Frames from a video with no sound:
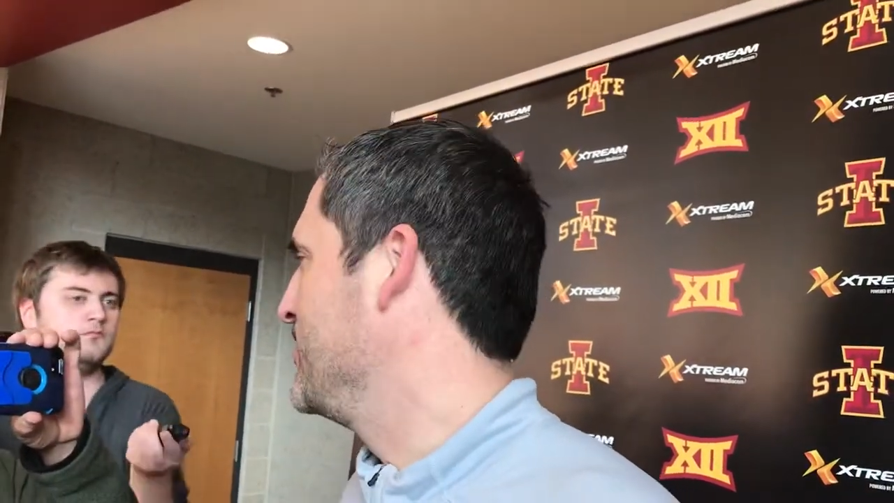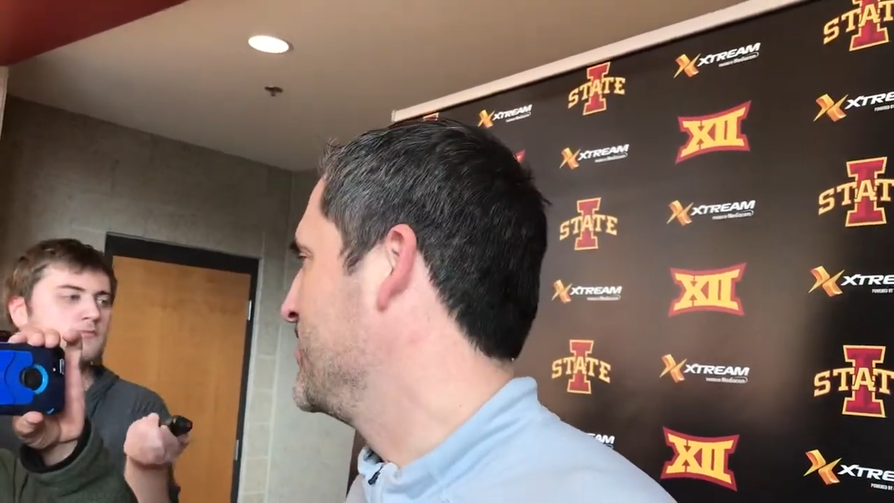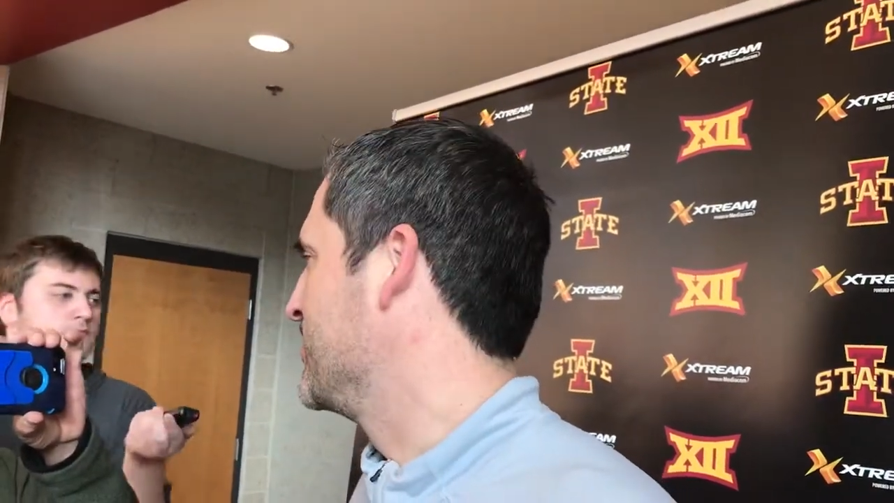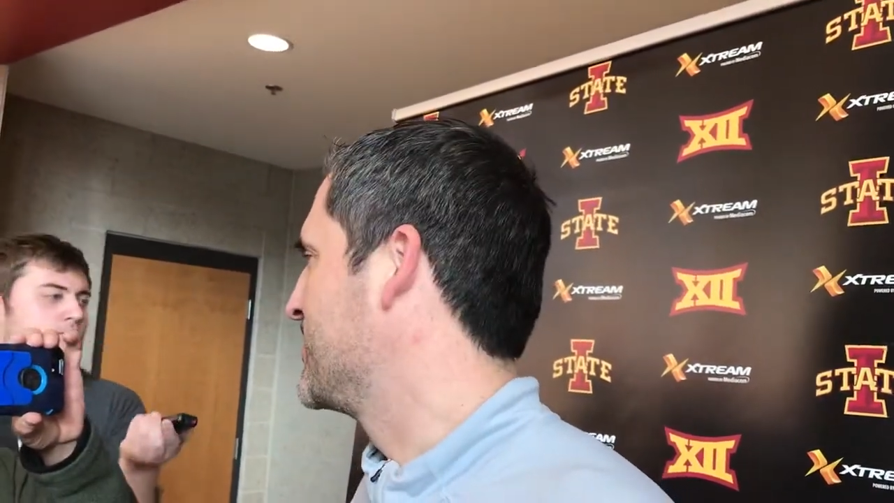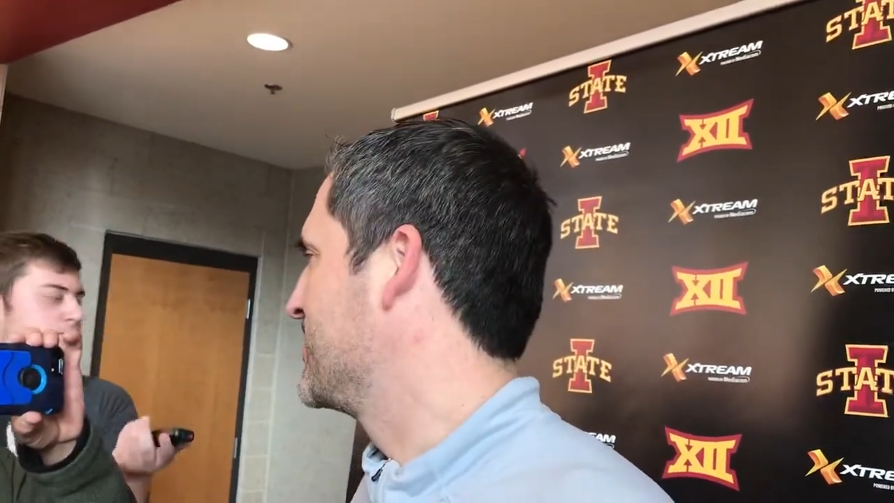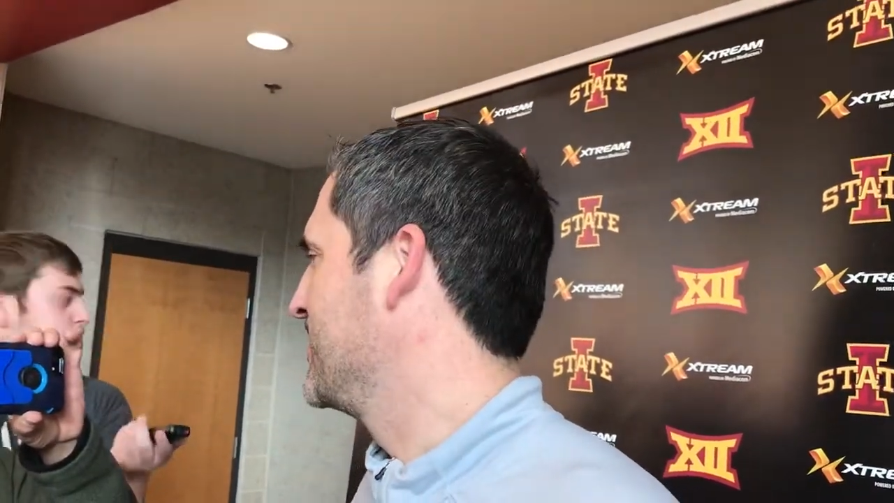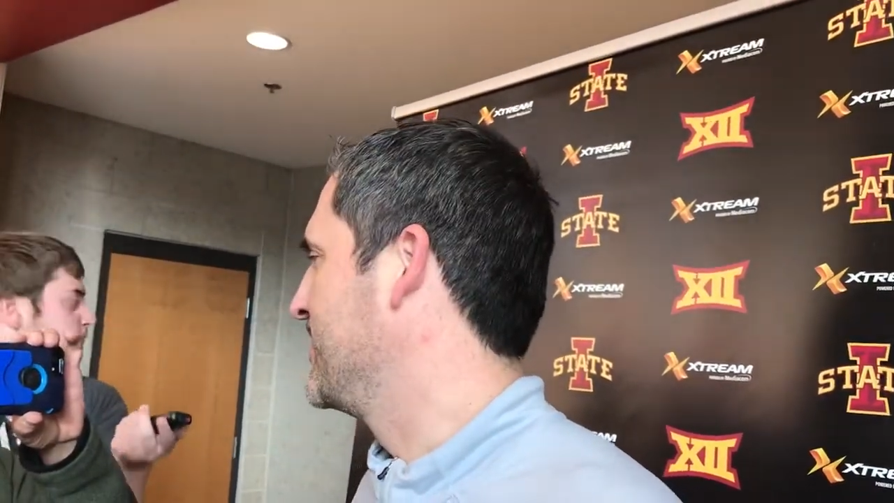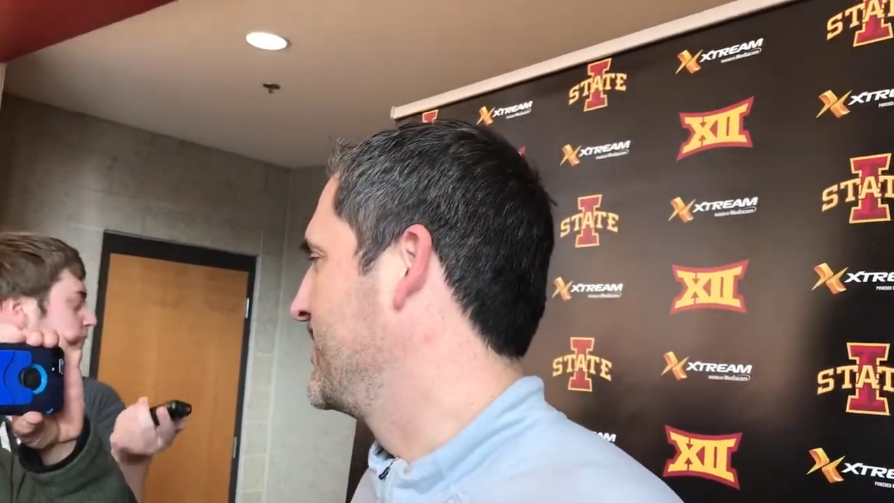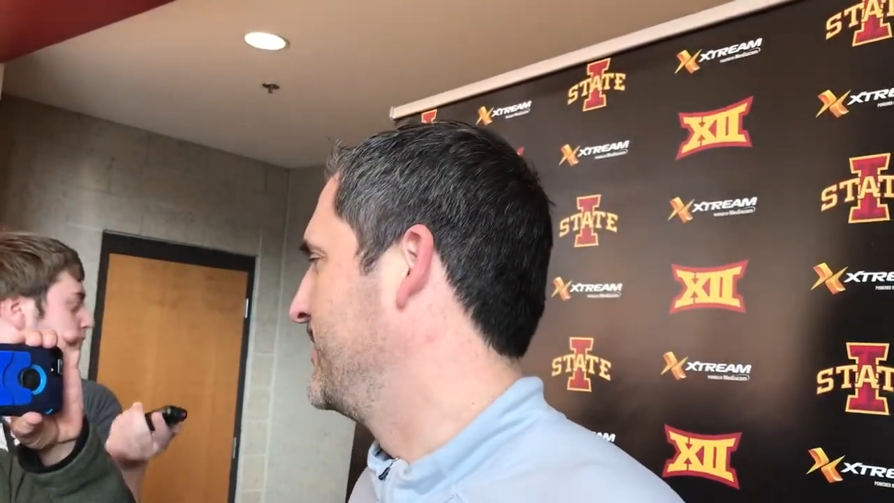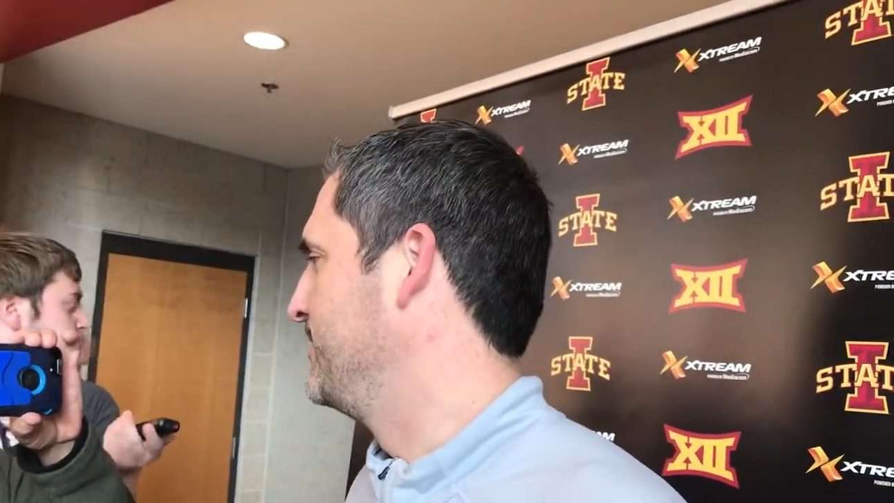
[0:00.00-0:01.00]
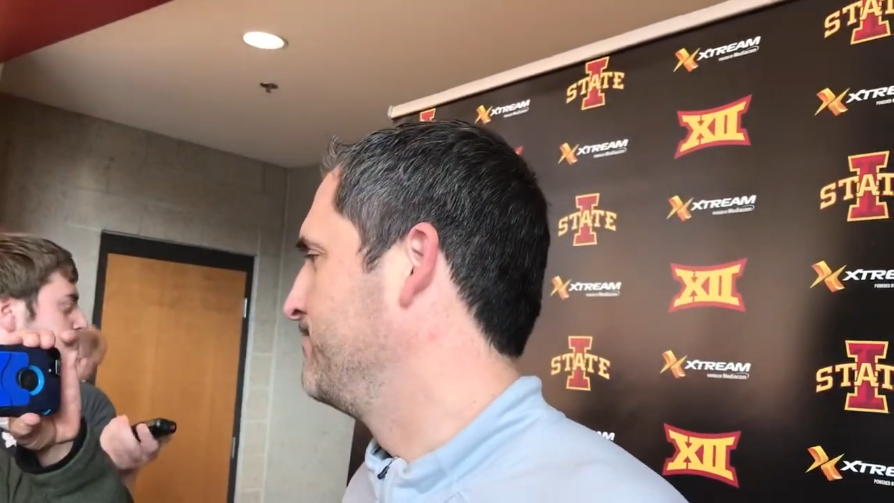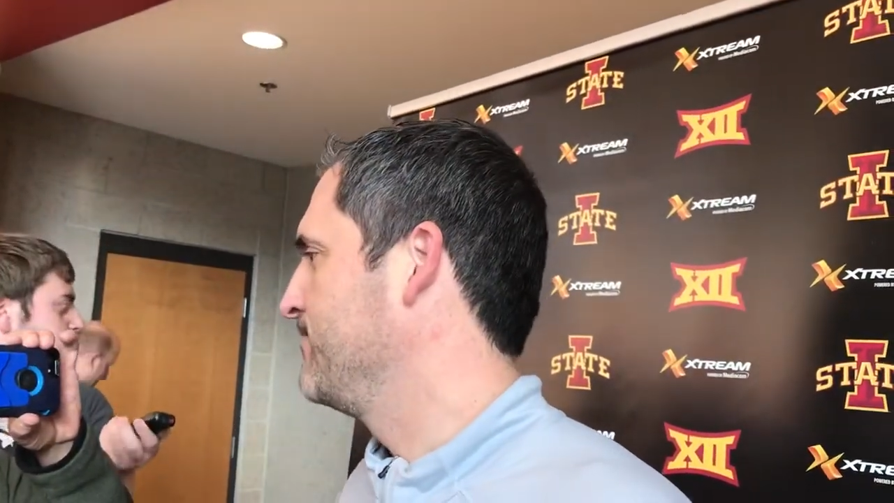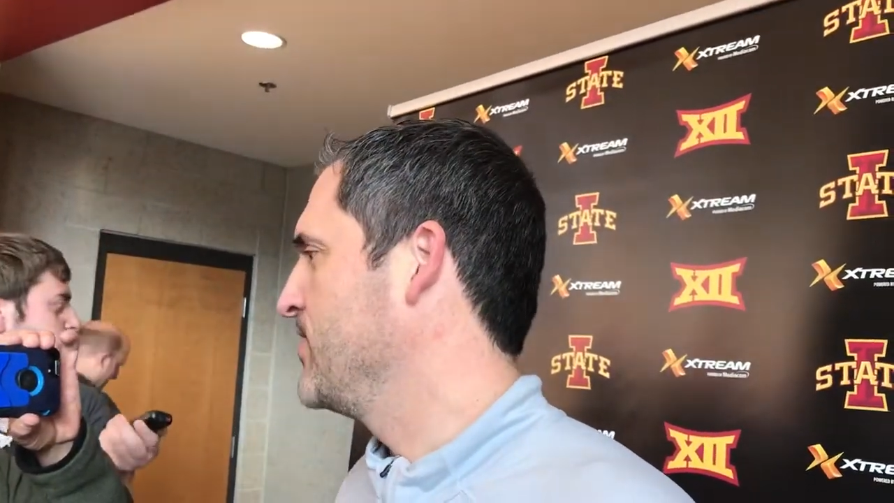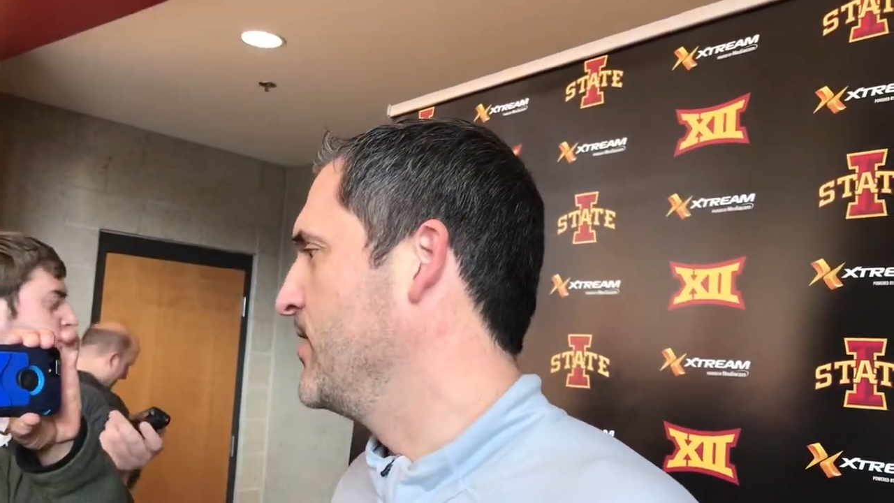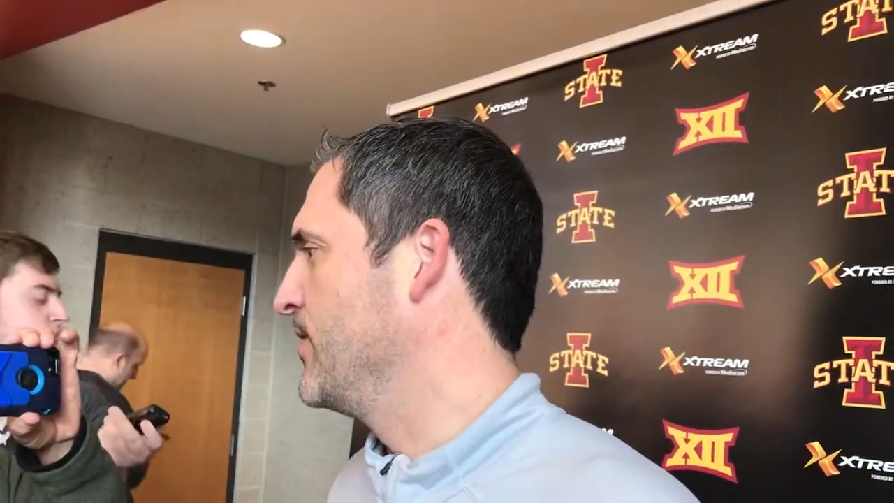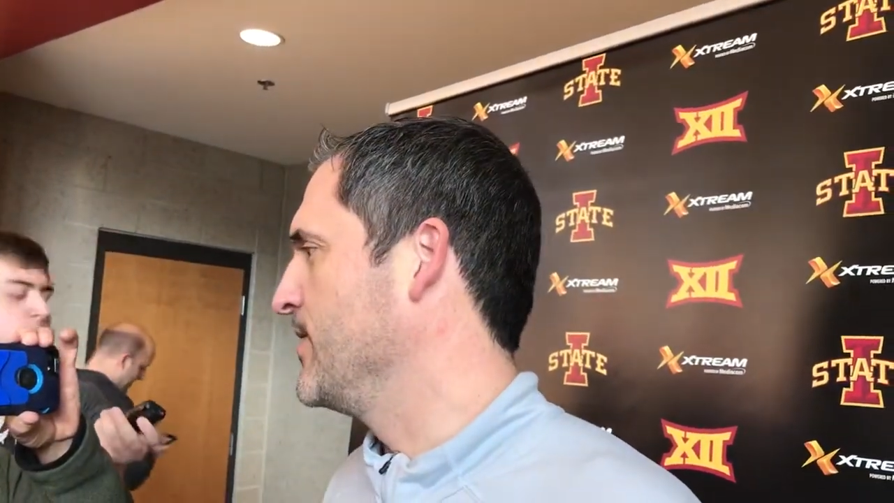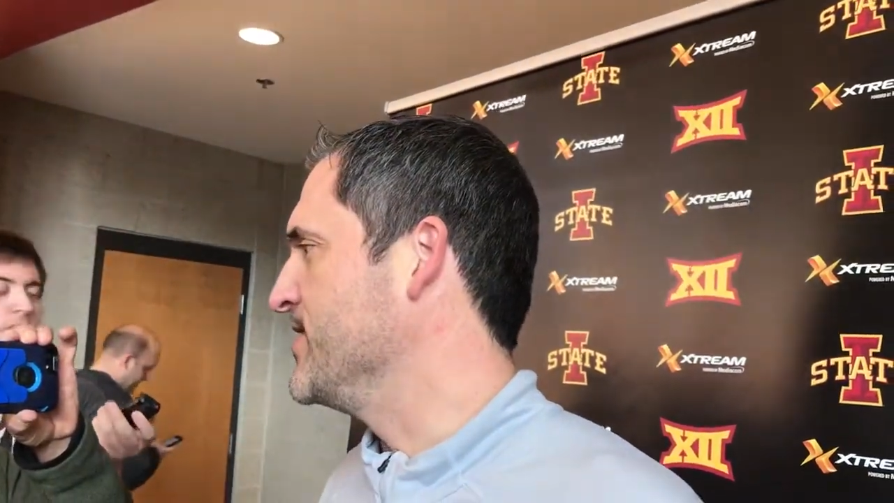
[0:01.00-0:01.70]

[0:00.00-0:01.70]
We just, uh, you know,